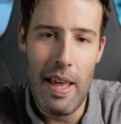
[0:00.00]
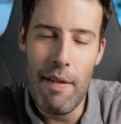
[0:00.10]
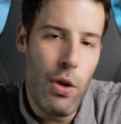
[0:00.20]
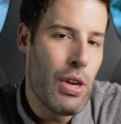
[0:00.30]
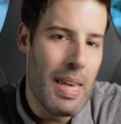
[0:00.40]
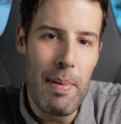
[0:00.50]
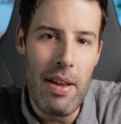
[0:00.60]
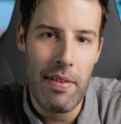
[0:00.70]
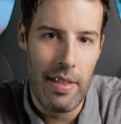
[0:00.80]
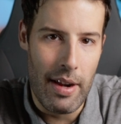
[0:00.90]
if you keep
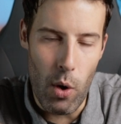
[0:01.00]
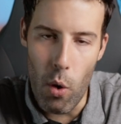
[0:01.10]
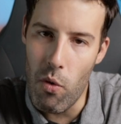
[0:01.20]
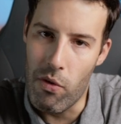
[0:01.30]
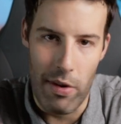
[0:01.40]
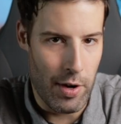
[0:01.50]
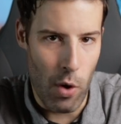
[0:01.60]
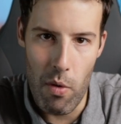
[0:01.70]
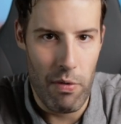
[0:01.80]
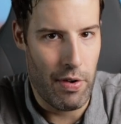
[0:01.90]
hearing that over and
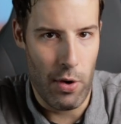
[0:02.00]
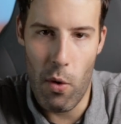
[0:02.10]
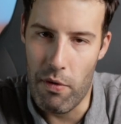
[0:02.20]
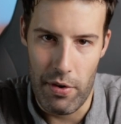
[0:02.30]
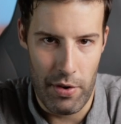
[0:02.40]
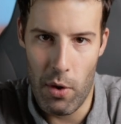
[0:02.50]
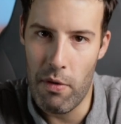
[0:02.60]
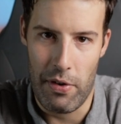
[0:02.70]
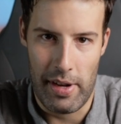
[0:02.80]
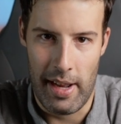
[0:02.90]
over and over and
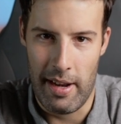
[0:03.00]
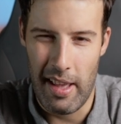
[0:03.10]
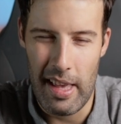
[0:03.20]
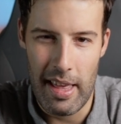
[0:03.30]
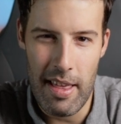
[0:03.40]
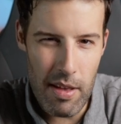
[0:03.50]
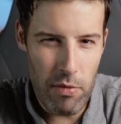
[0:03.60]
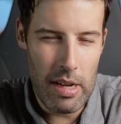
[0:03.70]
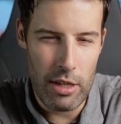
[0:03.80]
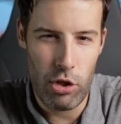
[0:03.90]
over again, is it
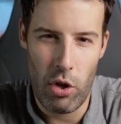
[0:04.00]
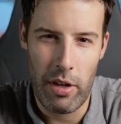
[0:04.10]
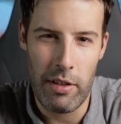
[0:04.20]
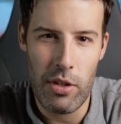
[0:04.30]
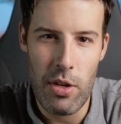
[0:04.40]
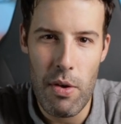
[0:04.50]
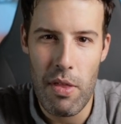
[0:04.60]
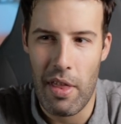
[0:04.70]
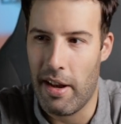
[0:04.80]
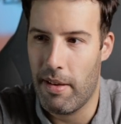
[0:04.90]
really shocking to you
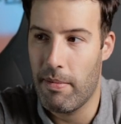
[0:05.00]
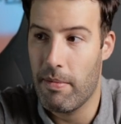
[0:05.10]
that